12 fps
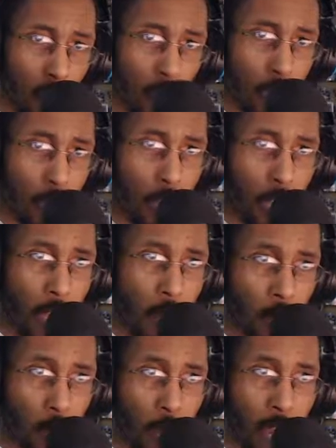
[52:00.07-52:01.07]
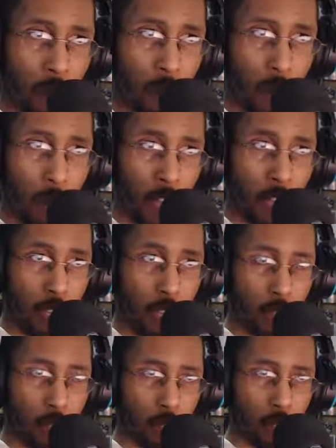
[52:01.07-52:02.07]
Yet they also have the
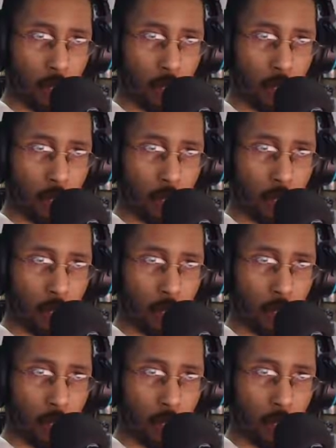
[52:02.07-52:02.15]
money